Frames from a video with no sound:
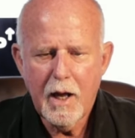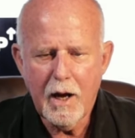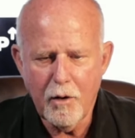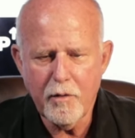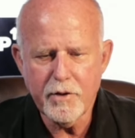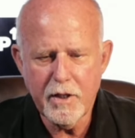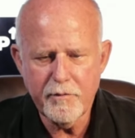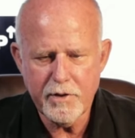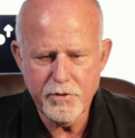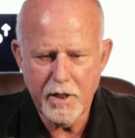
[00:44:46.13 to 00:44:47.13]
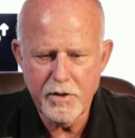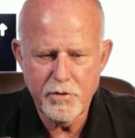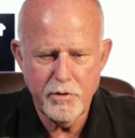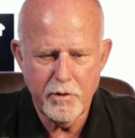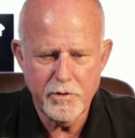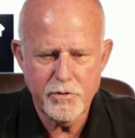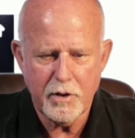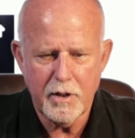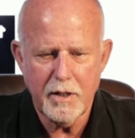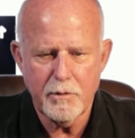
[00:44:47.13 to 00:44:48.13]
However, the investigation units
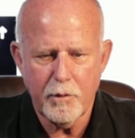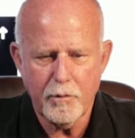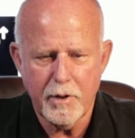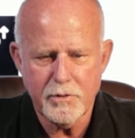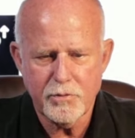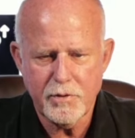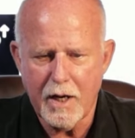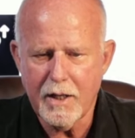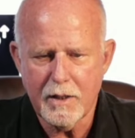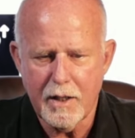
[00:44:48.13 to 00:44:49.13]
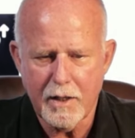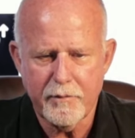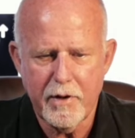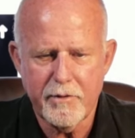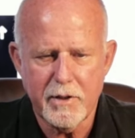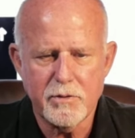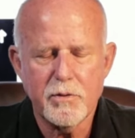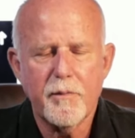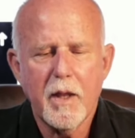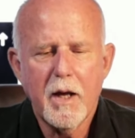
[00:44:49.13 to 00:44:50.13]
declined the request, citing a lack of evidence.